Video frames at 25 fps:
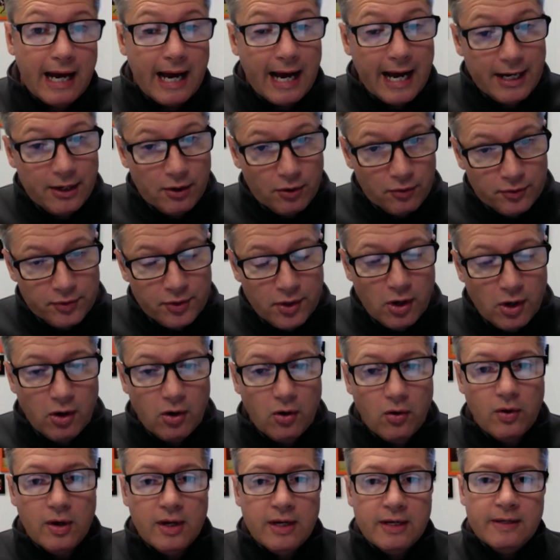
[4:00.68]
I don't
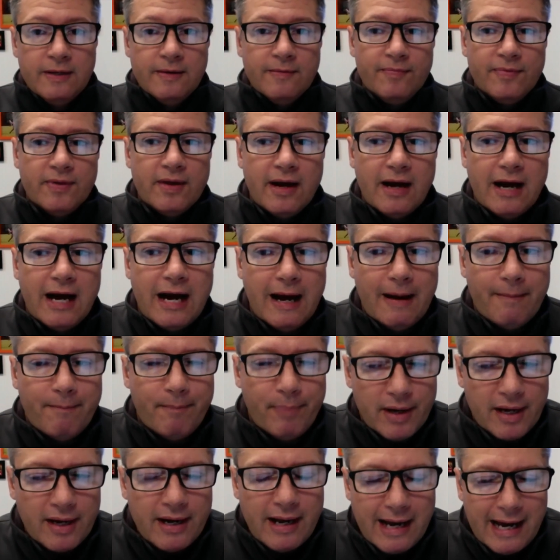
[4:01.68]
know.
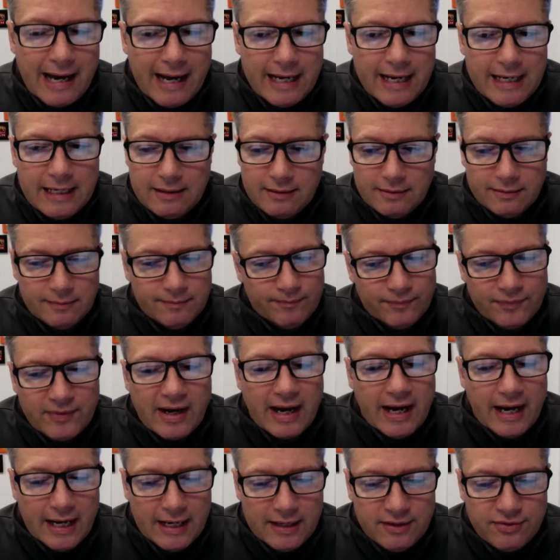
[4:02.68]
But I
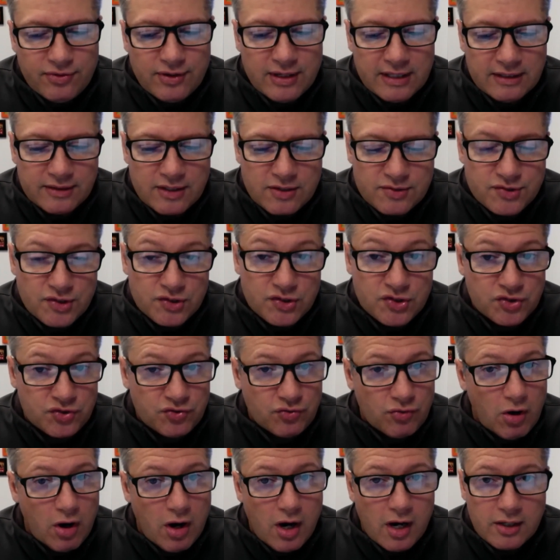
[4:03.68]
think there's a
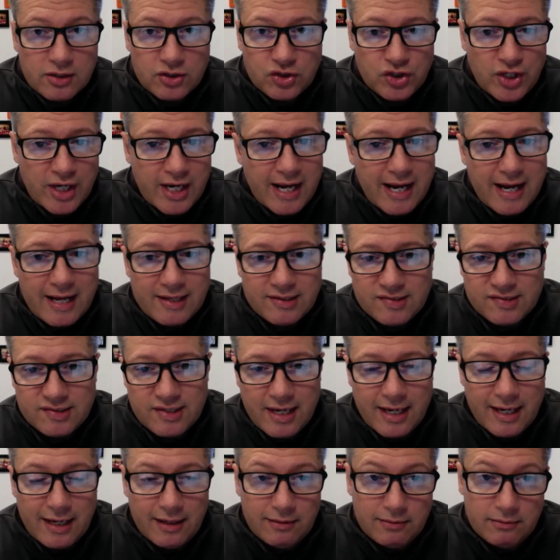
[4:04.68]
strong chance
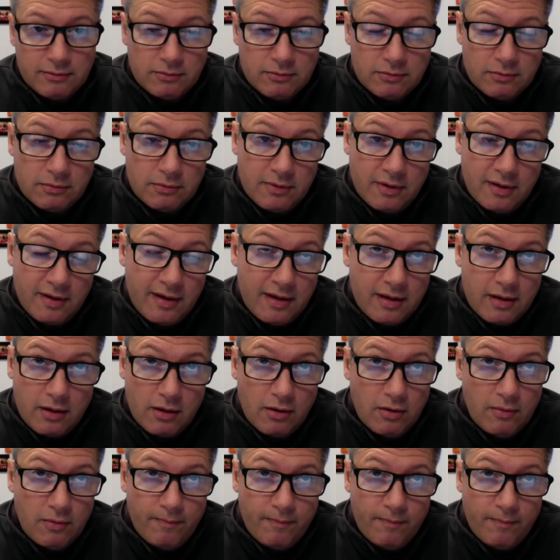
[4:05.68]
that, you
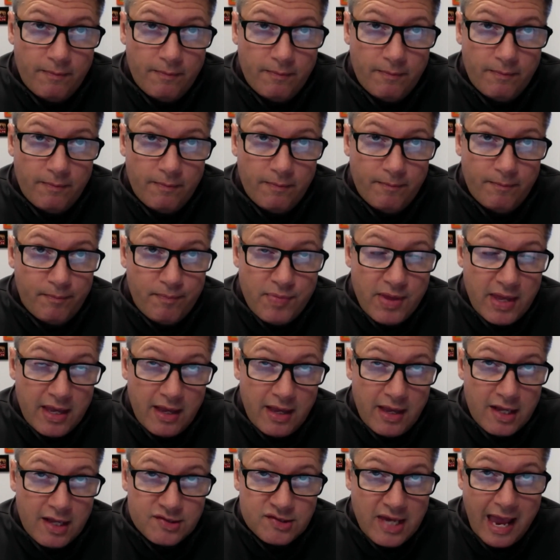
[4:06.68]
know, it's
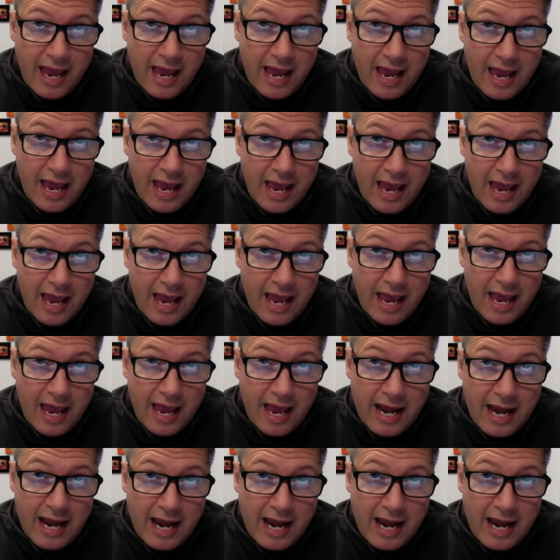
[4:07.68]
anybody's guess.